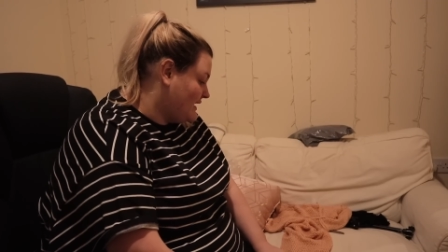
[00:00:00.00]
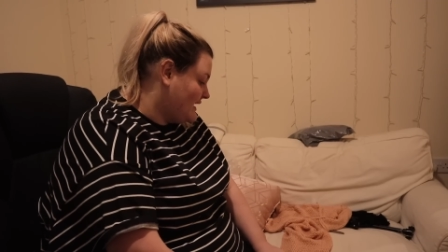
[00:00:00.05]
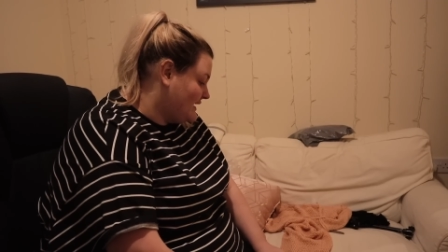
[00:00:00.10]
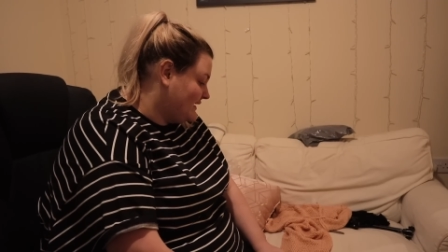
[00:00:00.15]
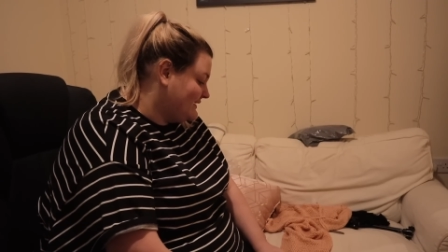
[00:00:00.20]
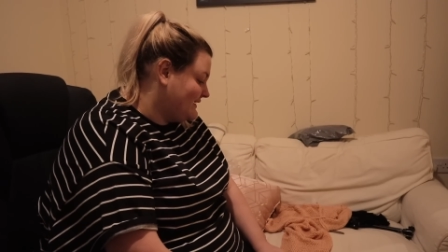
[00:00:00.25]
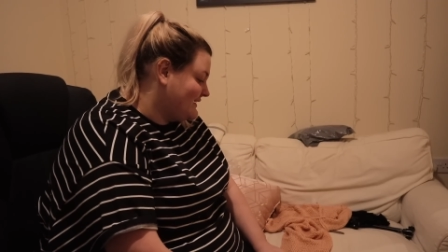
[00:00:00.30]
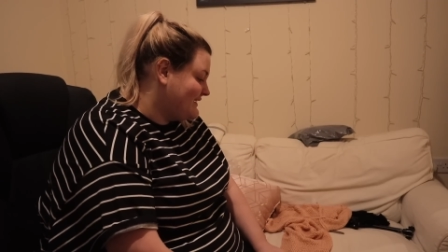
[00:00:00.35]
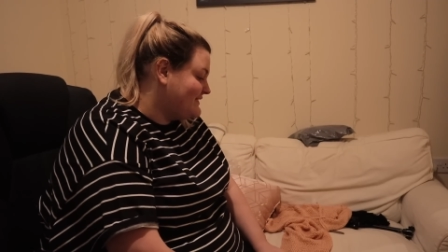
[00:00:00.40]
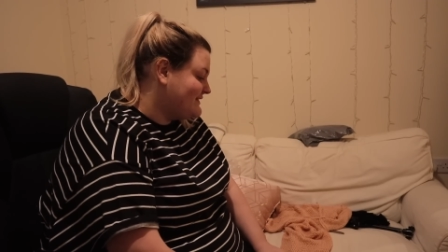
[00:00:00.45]

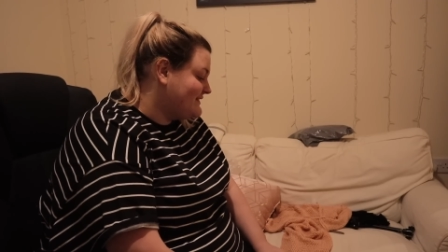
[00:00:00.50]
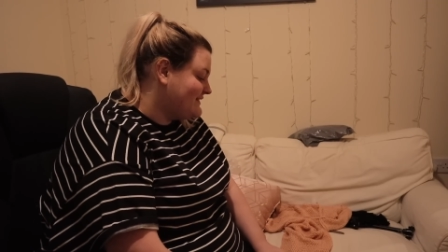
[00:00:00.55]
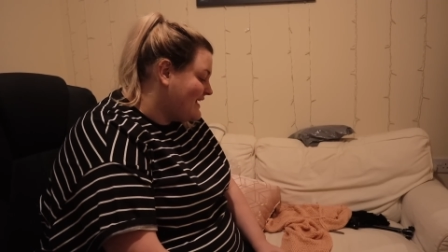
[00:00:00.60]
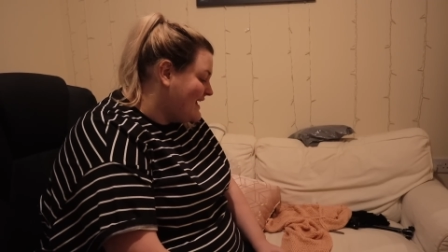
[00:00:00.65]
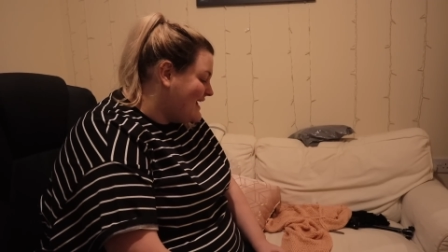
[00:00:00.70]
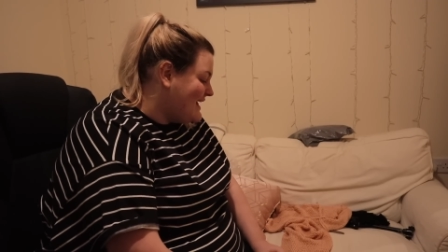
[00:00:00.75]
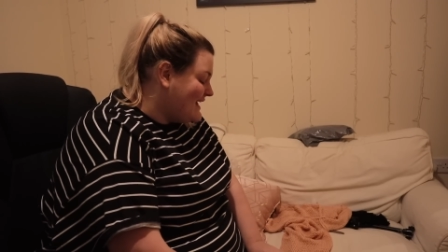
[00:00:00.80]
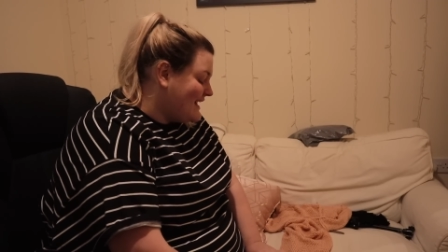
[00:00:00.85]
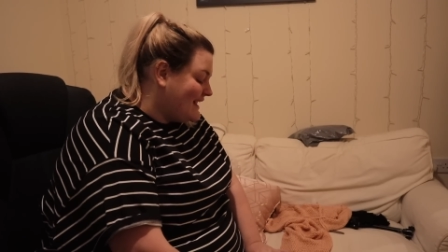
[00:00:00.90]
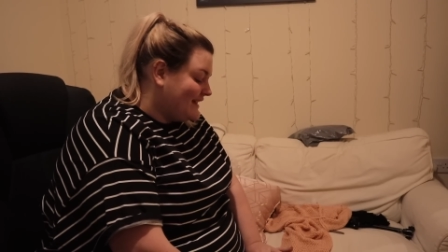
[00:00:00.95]
hangers
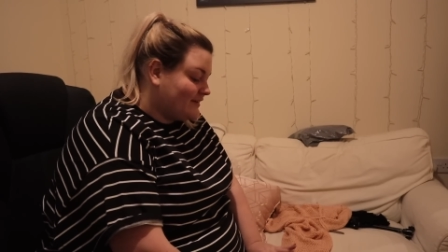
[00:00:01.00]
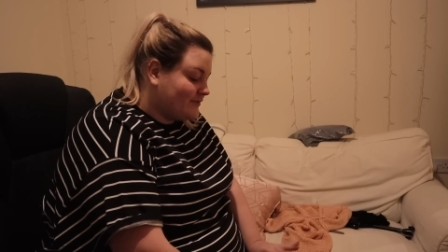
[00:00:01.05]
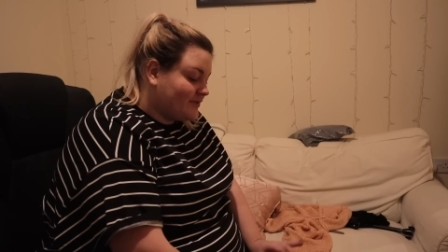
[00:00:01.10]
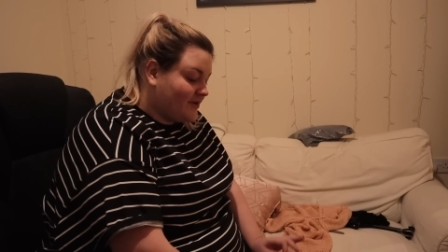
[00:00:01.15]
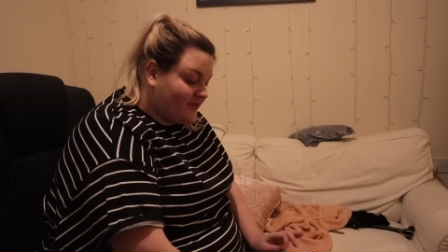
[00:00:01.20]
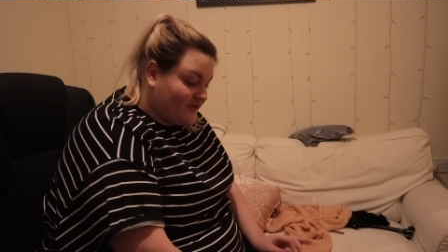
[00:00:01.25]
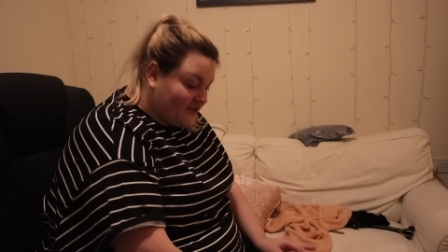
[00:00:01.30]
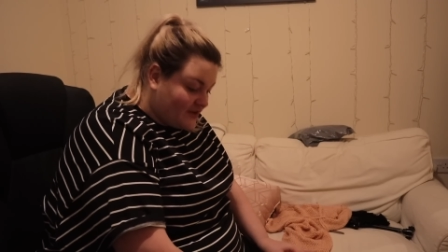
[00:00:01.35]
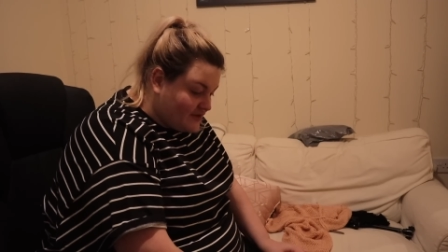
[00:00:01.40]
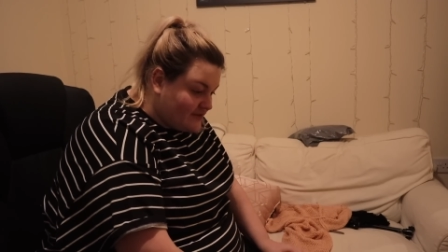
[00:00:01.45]
and I
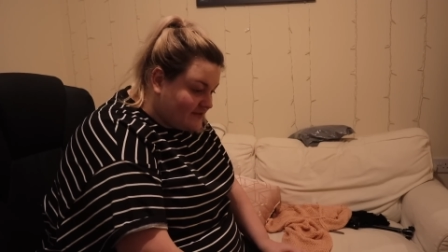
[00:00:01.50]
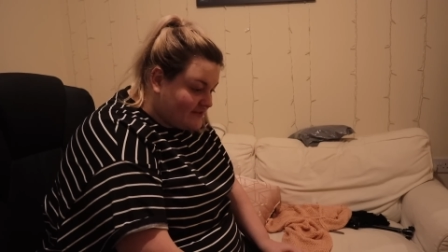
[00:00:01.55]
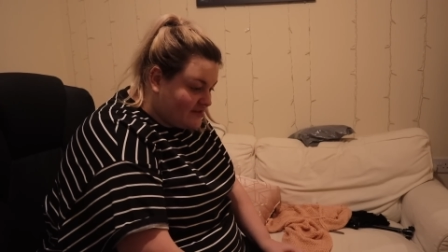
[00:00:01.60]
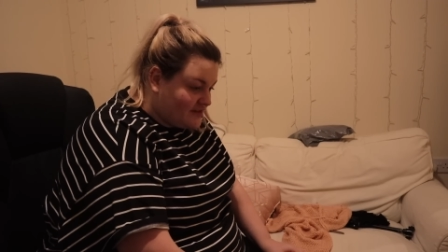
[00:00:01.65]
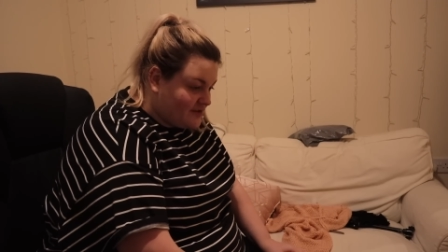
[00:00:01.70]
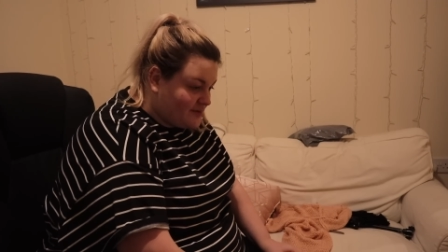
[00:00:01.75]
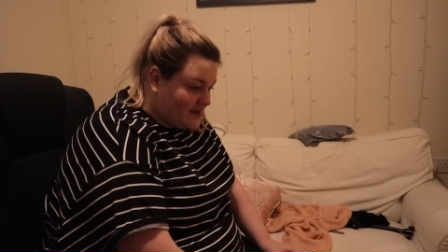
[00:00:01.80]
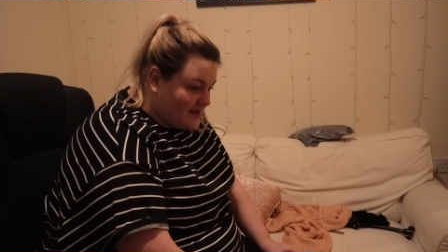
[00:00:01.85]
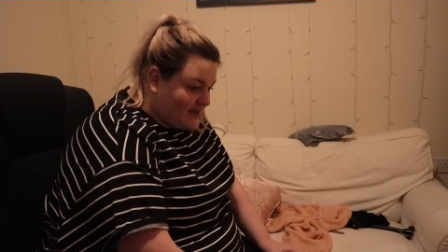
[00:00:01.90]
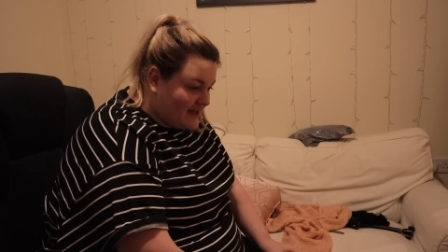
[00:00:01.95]
refuse to
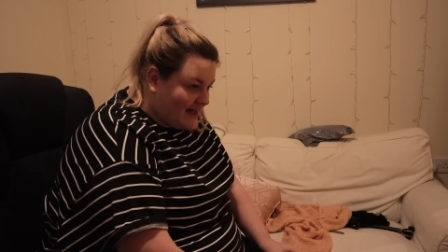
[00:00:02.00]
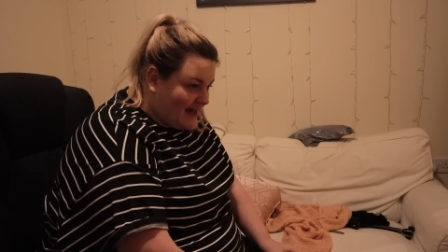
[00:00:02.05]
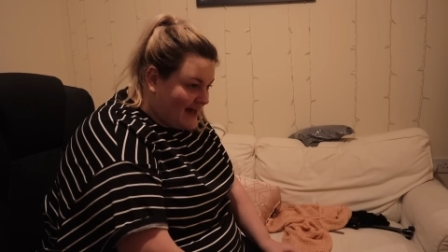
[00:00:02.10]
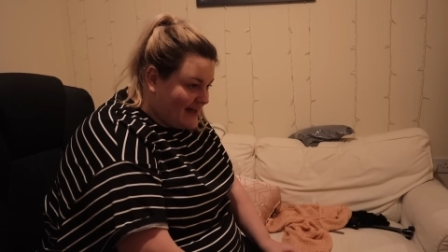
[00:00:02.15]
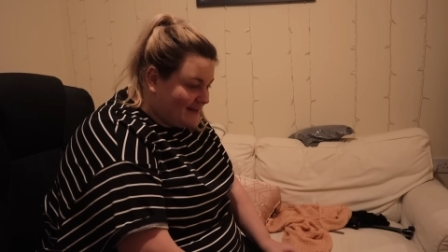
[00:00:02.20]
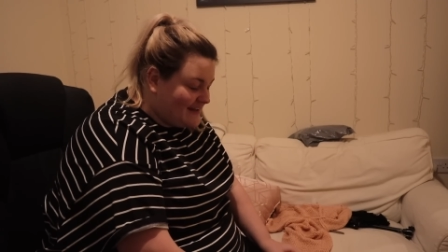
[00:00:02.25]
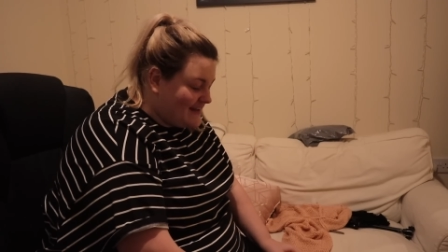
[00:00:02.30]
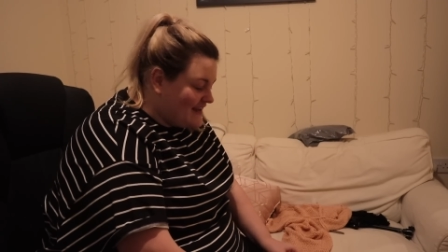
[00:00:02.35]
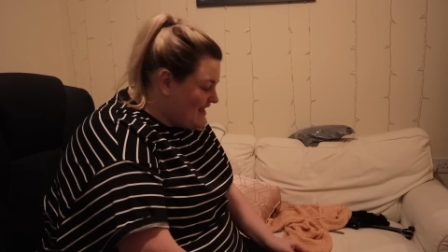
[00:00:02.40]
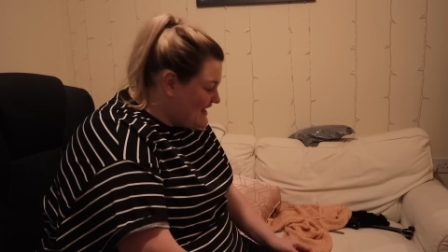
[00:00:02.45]
do it again.